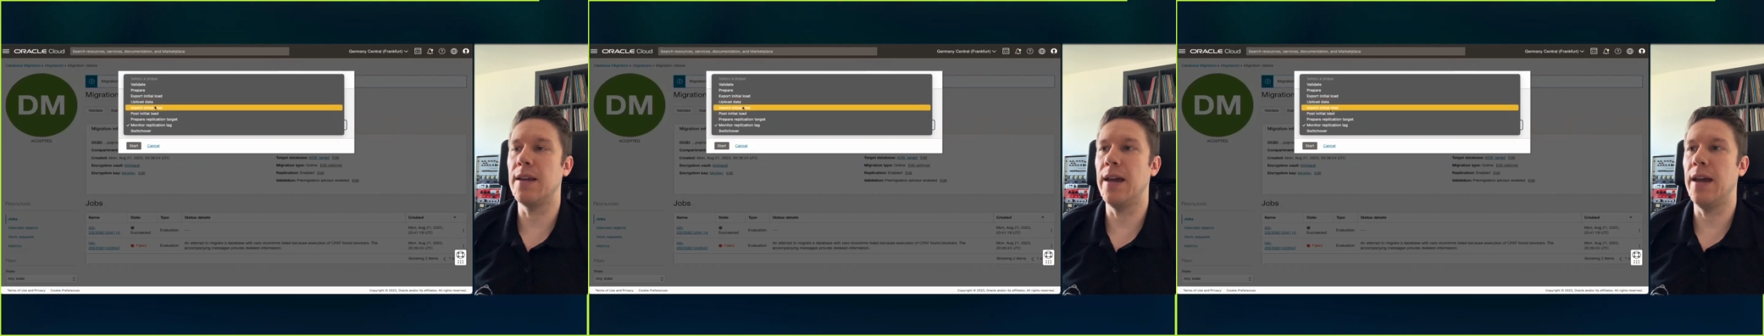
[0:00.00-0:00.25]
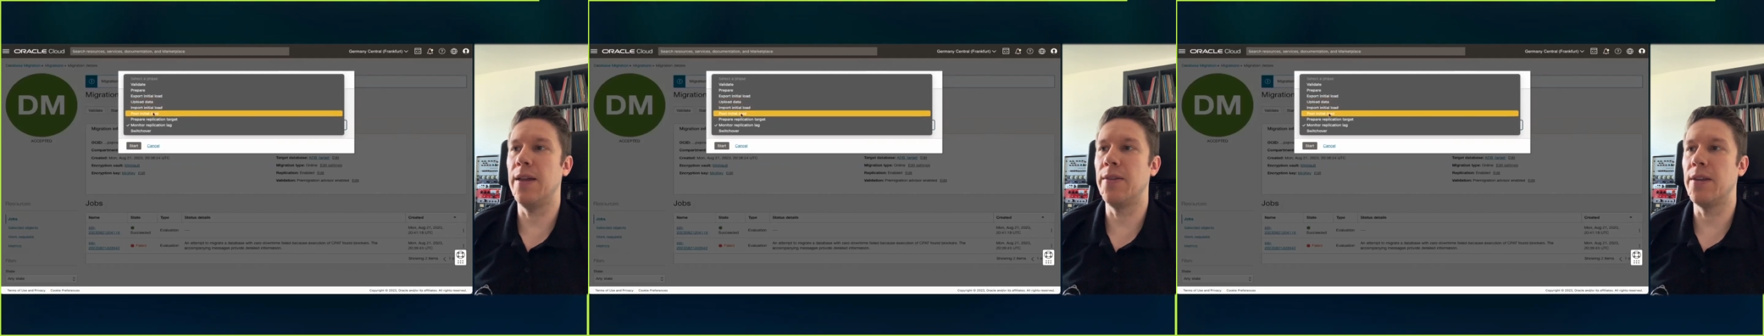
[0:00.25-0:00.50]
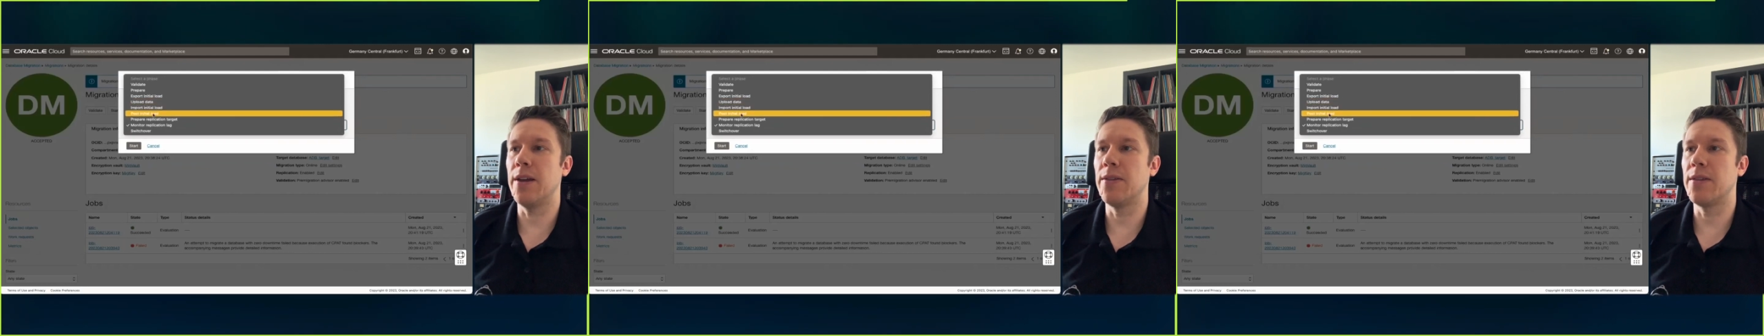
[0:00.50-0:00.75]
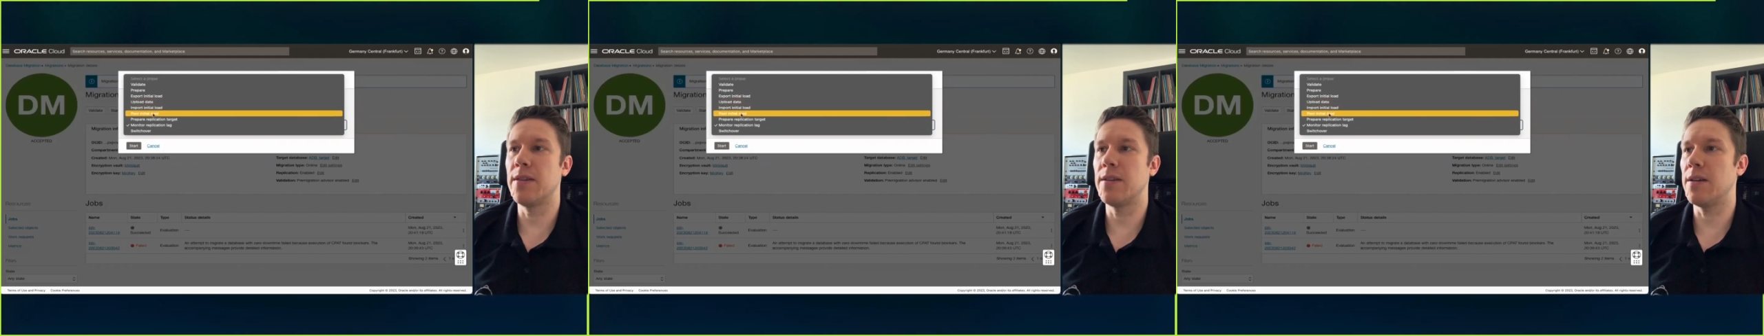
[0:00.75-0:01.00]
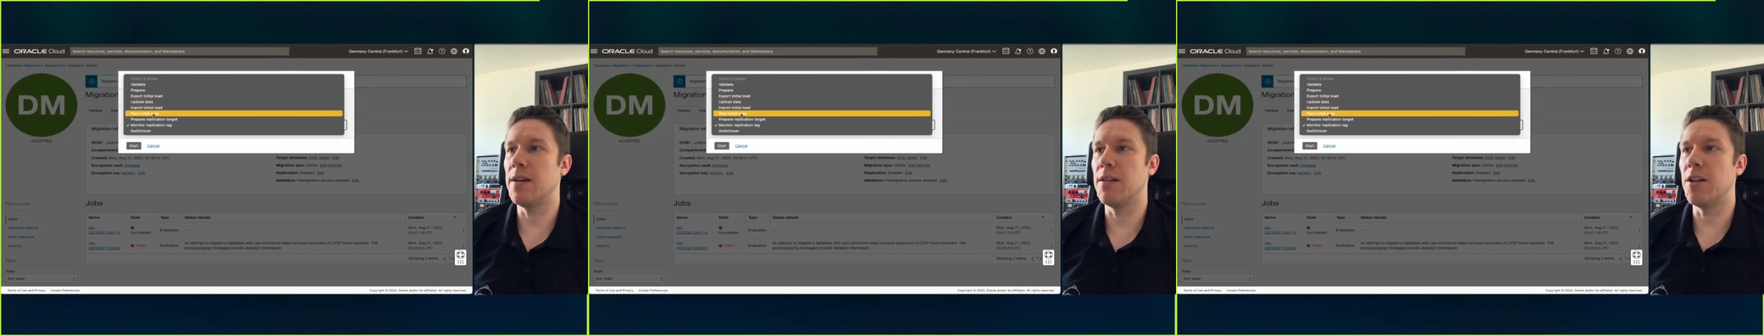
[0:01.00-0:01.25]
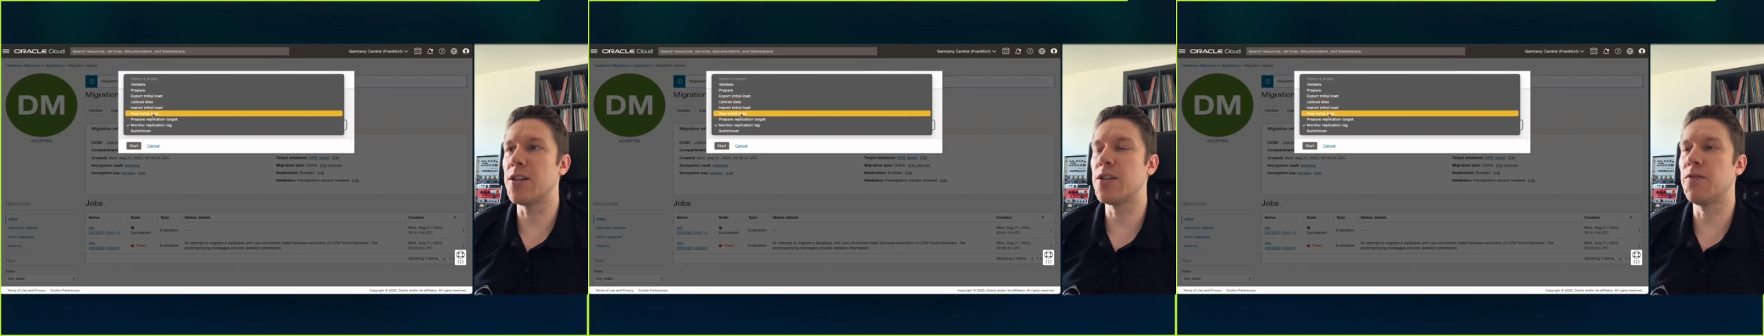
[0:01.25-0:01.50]
and
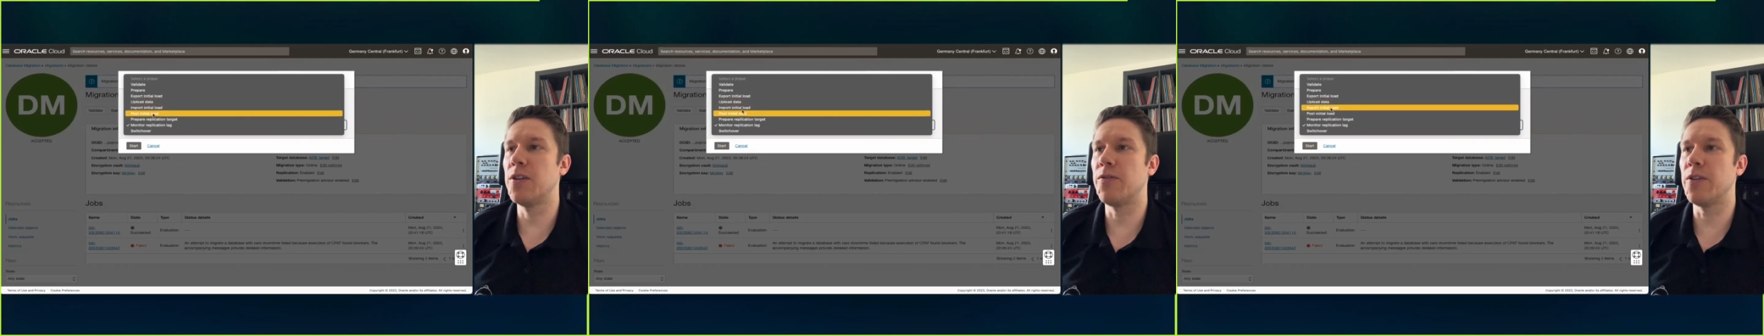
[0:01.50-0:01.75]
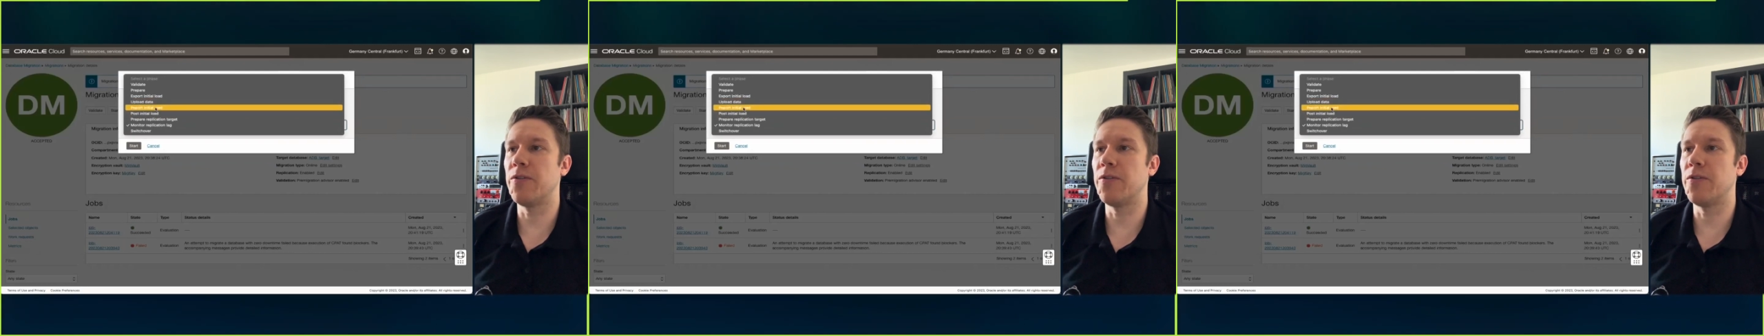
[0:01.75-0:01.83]
lots of different